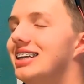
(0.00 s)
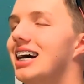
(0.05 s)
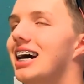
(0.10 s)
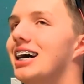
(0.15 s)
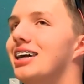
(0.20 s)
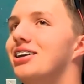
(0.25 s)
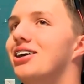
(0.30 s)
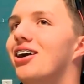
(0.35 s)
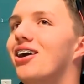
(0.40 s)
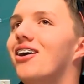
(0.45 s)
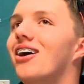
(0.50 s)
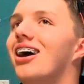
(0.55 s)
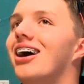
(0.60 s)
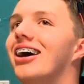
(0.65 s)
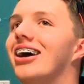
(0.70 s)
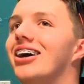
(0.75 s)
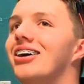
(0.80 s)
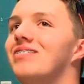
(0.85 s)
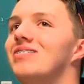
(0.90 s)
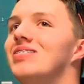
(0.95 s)
Yeah, no,
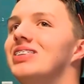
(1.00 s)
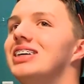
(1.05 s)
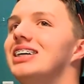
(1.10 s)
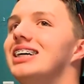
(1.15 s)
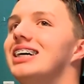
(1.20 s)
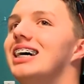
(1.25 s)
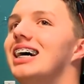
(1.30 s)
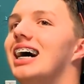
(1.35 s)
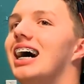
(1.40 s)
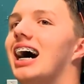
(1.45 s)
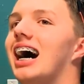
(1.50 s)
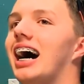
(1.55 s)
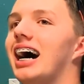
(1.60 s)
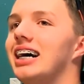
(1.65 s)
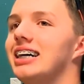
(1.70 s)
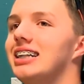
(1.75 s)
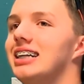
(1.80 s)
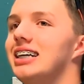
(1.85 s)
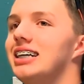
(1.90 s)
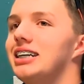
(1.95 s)

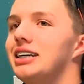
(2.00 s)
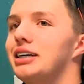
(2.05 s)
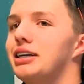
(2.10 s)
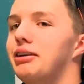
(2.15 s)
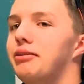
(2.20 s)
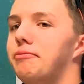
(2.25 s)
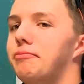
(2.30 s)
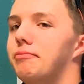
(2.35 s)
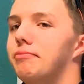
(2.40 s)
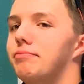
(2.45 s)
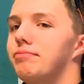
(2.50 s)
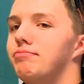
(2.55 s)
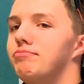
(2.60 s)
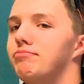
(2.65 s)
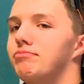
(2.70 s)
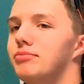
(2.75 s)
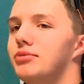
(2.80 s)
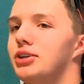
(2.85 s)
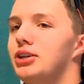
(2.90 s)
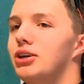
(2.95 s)
I
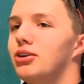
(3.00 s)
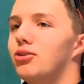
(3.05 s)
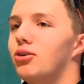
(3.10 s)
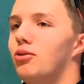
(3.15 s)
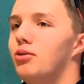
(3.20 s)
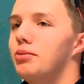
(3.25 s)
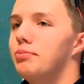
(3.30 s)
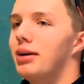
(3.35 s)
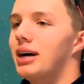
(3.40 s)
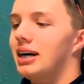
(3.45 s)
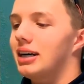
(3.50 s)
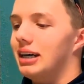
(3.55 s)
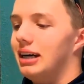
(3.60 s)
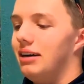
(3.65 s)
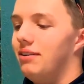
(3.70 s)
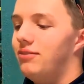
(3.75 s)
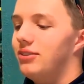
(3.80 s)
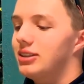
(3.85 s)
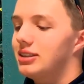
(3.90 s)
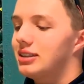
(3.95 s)
going back,
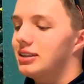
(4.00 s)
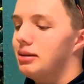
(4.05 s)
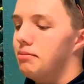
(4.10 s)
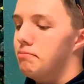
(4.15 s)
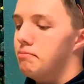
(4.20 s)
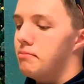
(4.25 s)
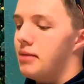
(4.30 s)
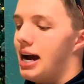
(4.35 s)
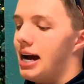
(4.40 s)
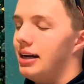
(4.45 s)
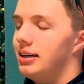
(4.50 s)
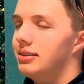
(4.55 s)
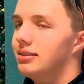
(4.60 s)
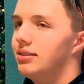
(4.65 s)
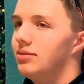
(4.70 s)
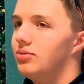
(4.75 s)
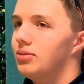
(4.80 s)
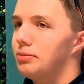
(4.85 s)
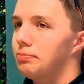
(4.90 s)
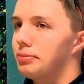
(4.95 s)
if it's the mass
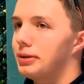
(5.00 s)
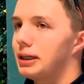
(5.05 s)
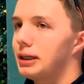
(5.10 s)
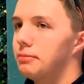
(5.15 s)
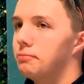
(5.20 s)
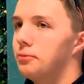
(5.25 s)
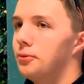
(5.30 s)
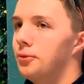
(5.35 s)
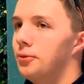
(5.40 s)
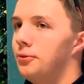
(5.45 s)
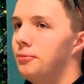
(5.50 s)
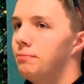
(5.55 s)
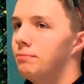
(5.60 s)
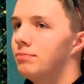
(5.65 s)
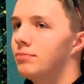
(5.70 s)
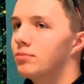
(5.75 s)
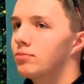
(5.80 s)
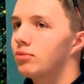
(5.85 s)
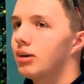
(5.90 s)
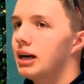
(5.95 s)
of the people,
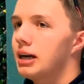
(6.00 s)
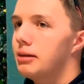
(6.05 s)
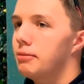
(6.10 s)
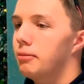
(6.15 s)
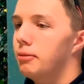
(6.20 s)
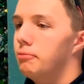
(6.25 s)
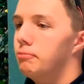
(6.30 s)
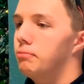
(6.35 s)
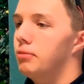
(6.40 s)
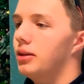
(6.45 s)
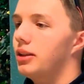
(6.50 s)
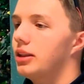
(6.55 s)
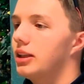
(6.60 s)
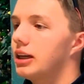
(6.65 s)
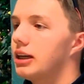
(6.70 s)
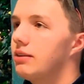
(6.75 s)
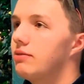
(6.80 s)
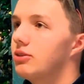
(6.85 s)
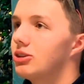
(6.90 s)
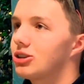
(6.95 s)
right,
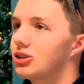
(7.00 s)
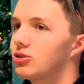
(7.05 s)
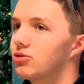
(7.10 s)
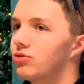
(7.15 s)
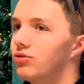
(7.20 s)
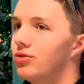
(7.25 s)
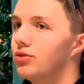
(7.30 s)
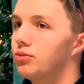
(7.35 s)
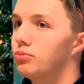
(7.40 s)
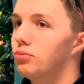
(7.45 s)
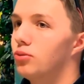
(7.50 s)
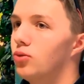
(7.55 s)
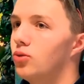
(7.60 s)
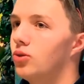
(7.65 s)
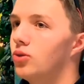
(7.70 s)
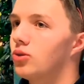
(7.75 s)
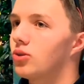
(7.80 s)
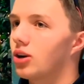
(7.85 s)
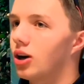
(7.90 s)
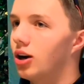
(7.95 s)
believe it's for
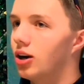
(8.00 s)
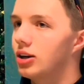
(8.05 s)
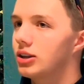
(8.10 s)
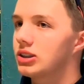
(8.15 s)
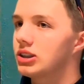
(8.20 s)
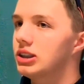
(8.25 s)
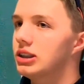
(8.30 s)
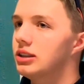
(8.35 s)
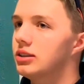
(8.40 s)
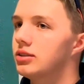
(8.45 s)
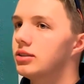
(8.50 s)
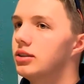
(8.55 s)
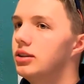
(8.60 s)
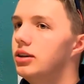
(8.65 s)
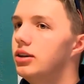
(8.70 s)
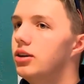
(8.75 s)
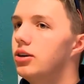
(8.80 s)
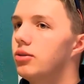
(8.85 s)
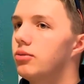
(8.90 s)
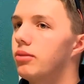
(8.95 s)
moral causes,
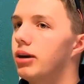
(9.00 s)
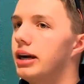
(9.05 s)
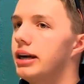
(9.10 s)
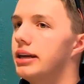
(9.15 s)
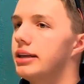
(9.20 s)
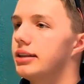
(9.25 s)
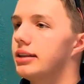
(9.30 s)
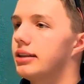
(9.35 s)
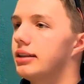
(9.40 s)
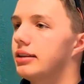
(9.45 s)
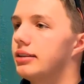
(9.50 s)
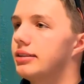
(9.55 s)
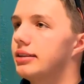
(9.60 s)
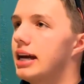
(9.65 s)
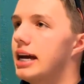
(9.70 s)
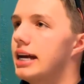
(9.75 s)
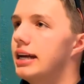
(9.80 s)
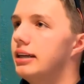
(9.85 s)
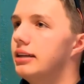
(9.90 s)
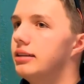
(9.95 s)
right,
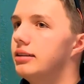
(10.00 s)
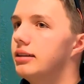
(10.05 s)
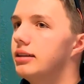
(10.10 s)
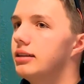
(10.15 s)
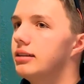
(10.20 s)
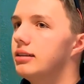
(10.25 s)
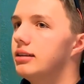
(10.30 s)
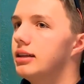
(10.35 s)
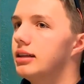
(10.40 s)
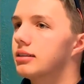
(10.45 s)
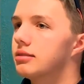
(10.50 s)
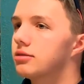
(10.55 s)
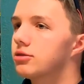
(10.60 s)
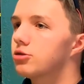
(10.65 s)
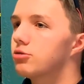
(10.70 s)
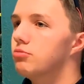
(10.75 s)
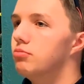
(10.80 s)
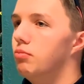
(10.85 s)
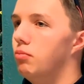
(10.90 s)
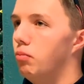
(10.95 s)
then
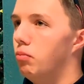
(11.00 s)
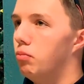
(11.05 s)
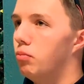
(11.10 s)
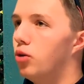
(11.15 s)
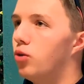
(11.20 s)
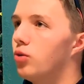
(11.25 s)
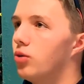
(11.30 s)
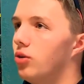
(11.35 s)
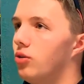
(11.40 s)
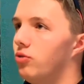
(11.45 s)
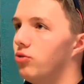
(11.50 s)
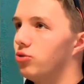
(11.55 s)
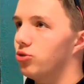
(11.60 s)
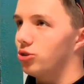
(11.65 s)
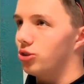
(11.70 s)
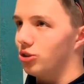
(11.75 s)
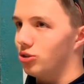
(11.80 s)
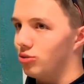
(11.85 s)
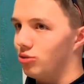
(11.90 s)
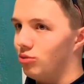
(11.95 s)
it's moral for
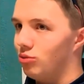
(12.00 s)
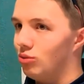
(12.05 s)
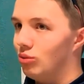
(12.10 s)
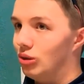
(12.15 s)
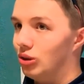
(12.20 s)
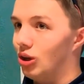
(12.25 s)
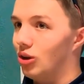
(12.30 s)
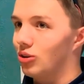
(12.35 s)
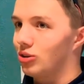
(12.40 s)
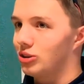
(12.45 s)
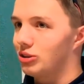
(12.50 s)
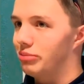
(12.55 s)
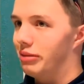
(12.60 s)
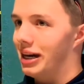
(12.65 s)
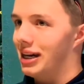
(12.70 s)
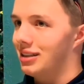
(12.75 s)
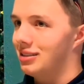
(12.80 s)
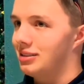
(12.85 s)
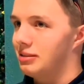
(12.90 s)
the large mass